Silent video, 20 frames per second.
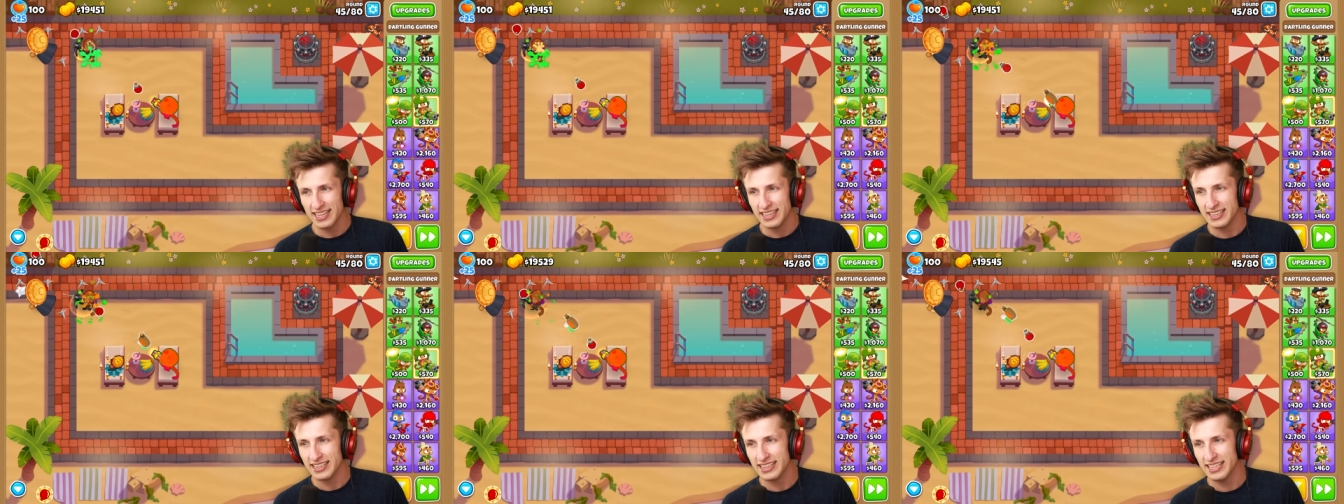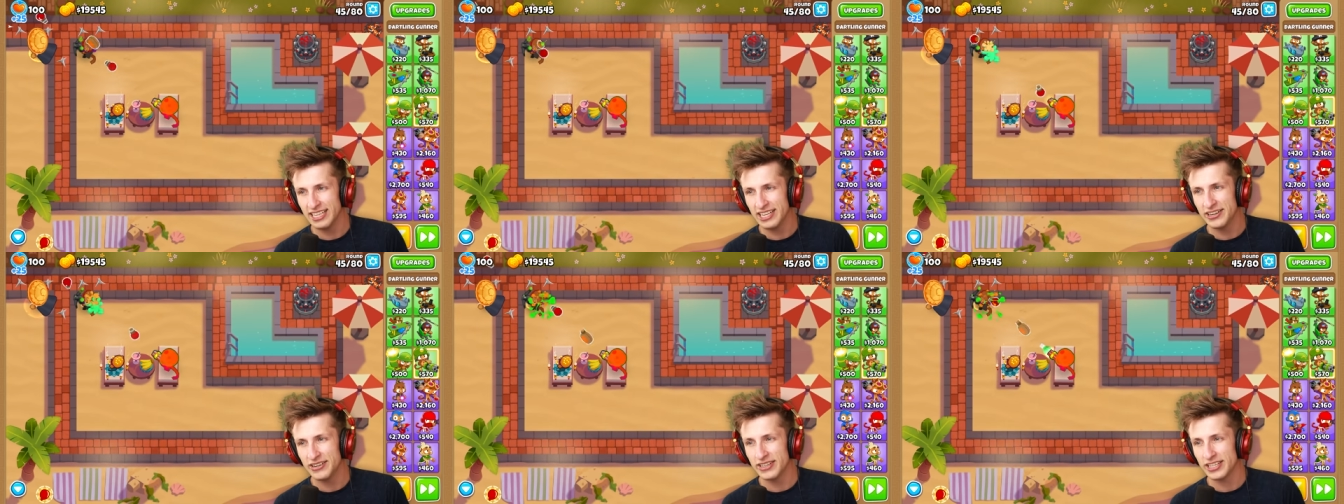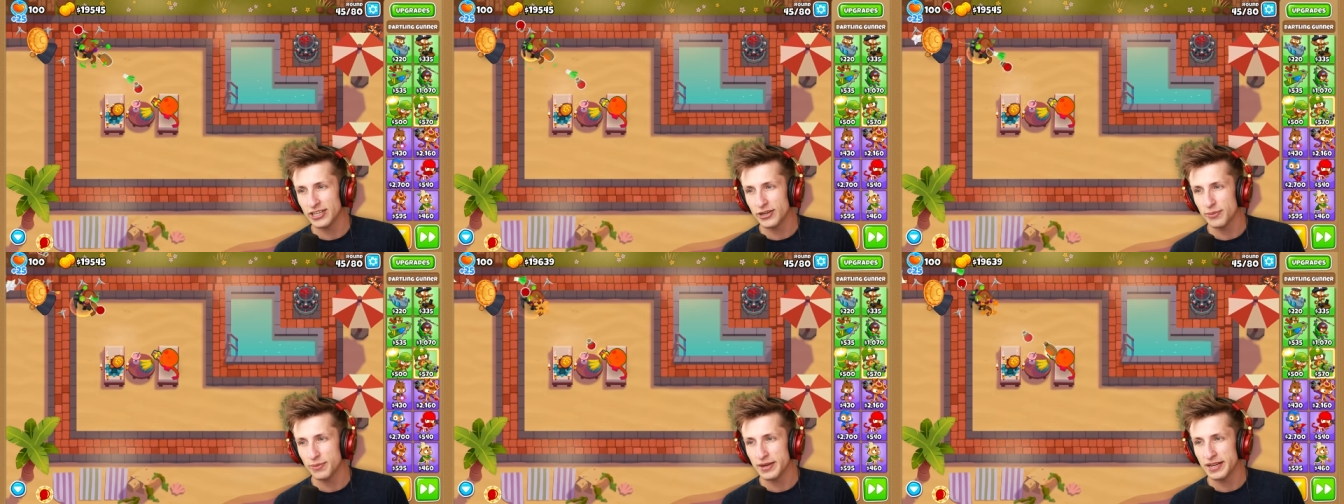
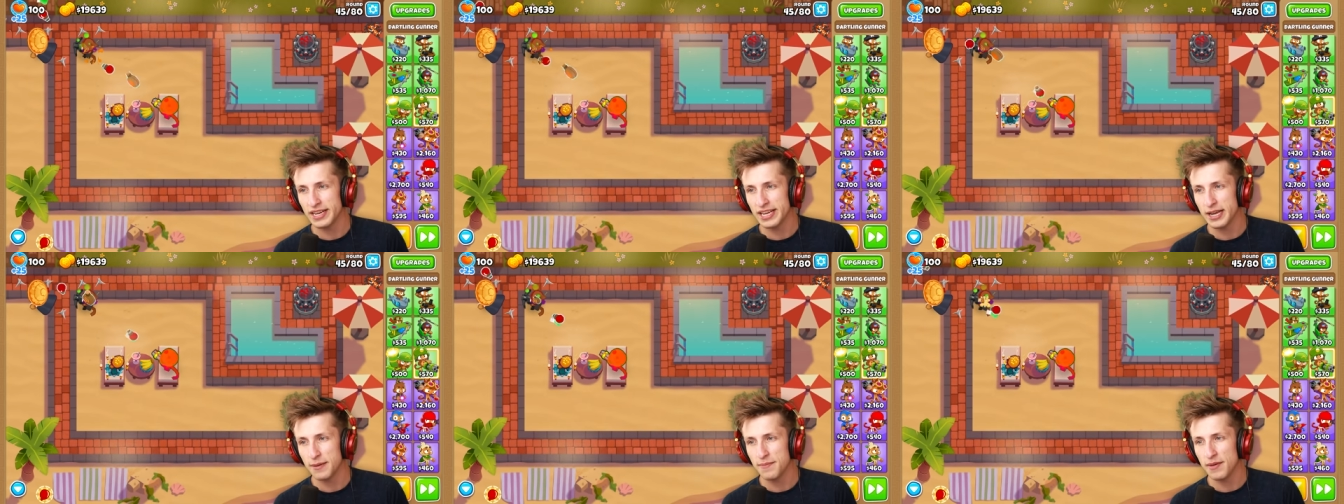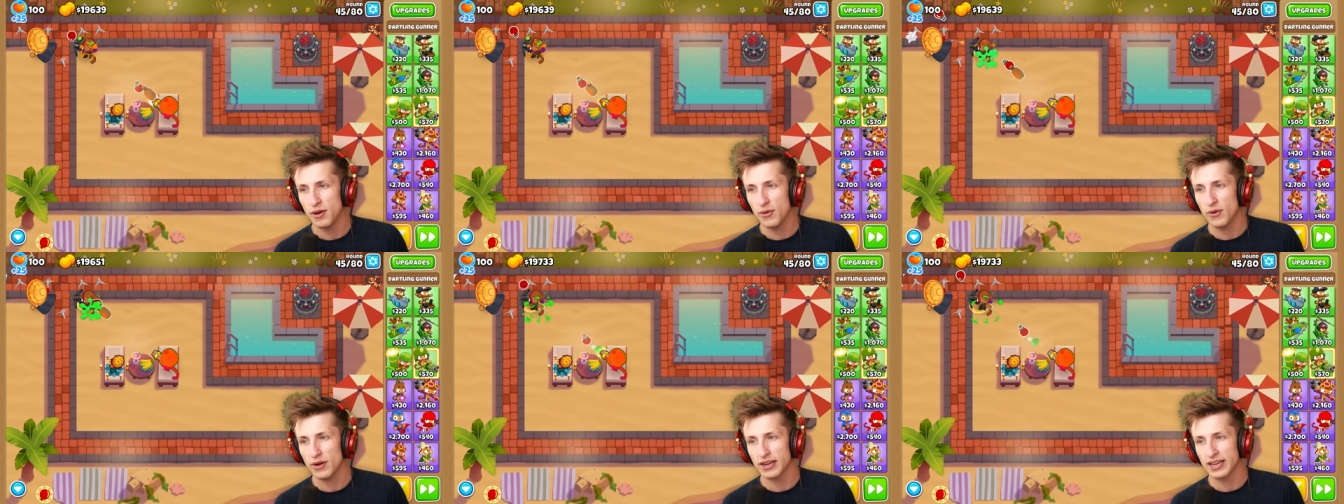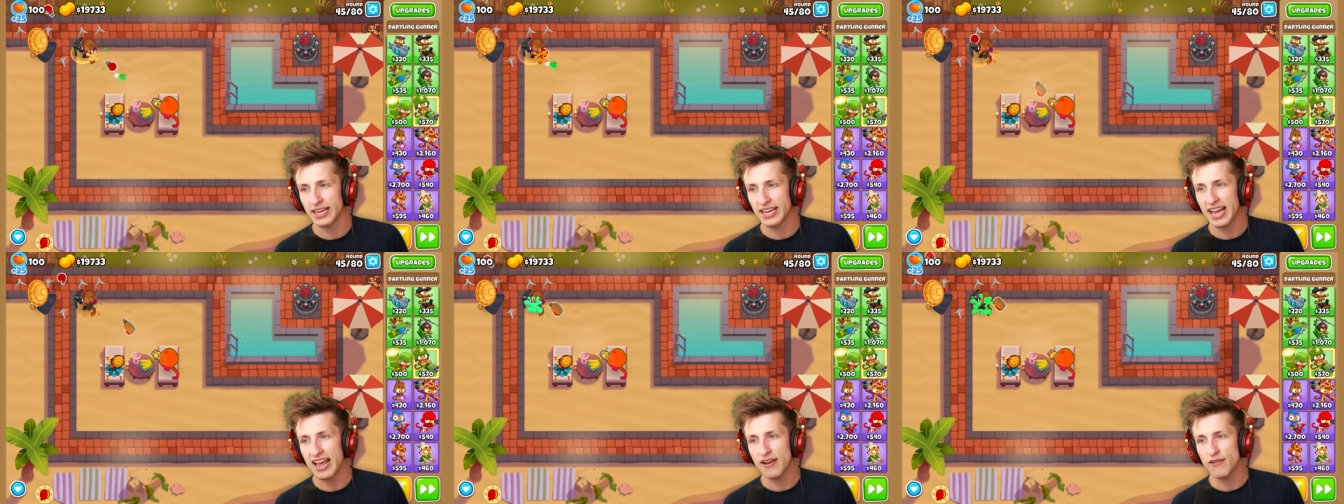literally you're being hit by one
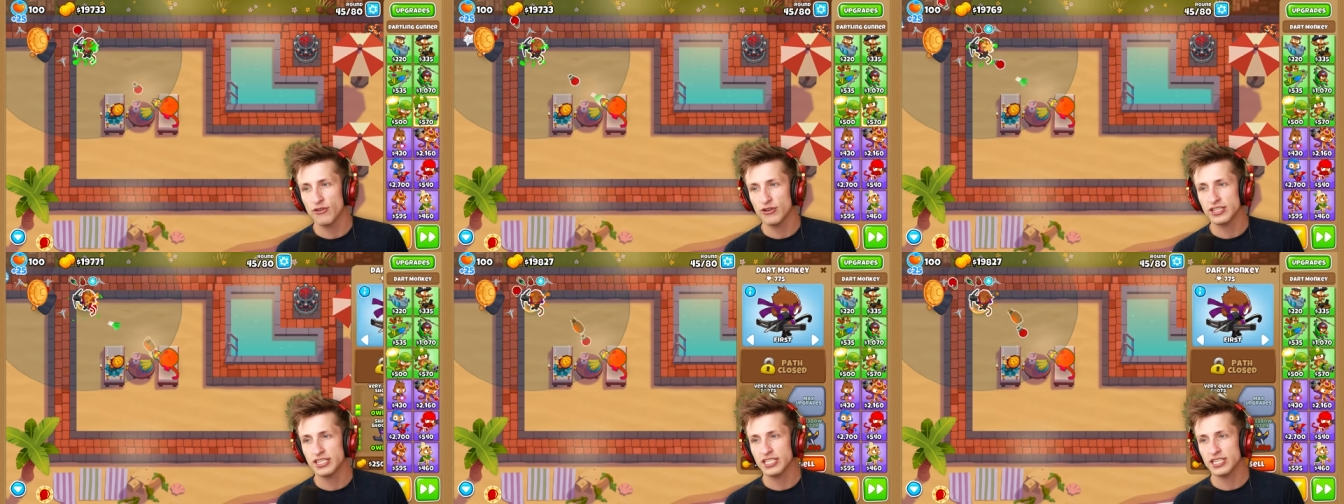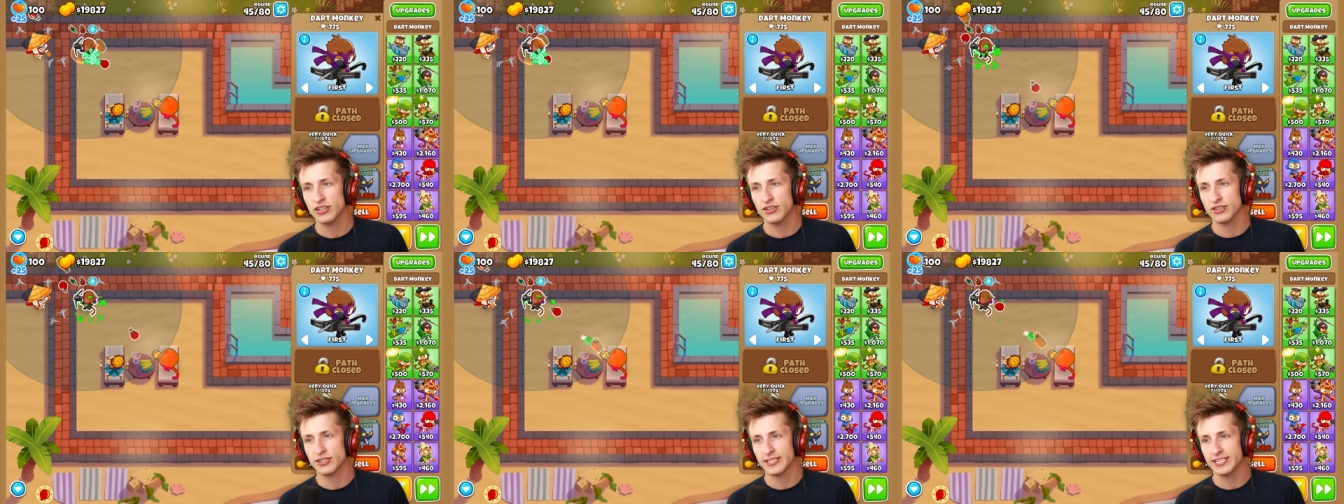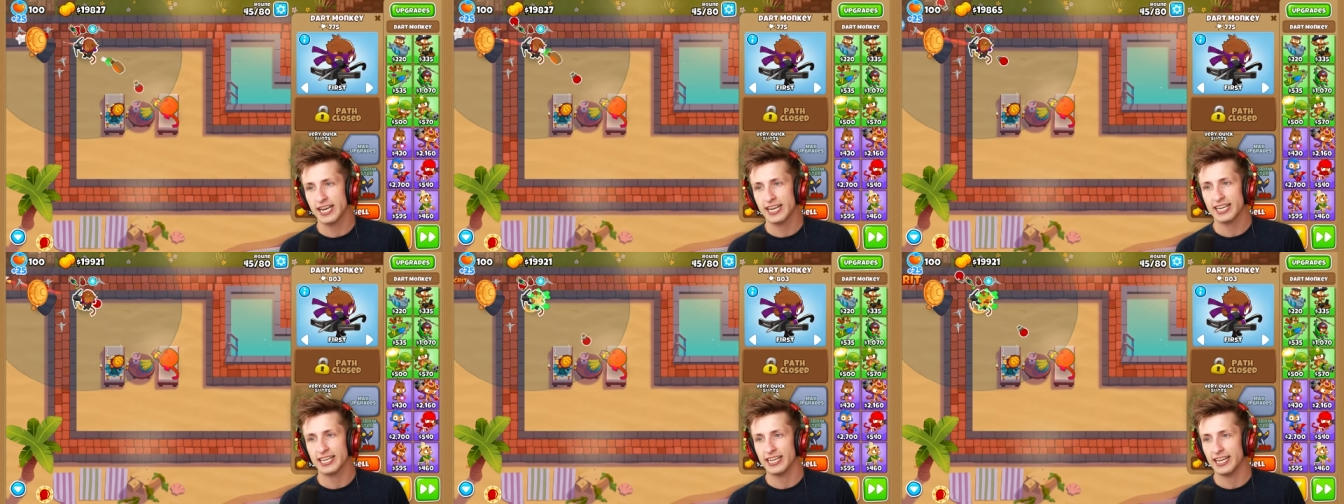like every single
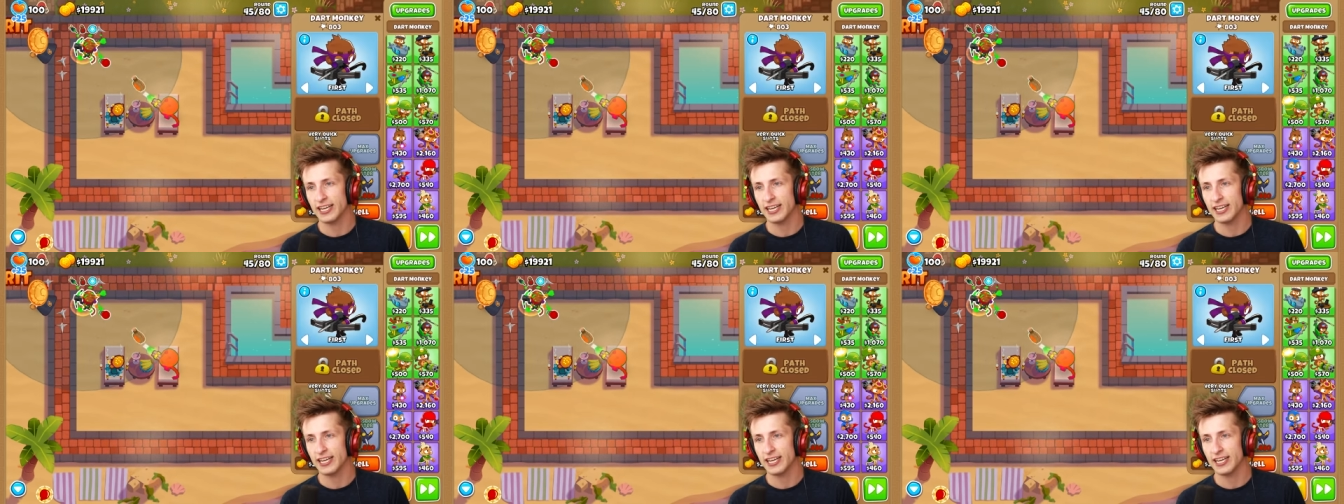second.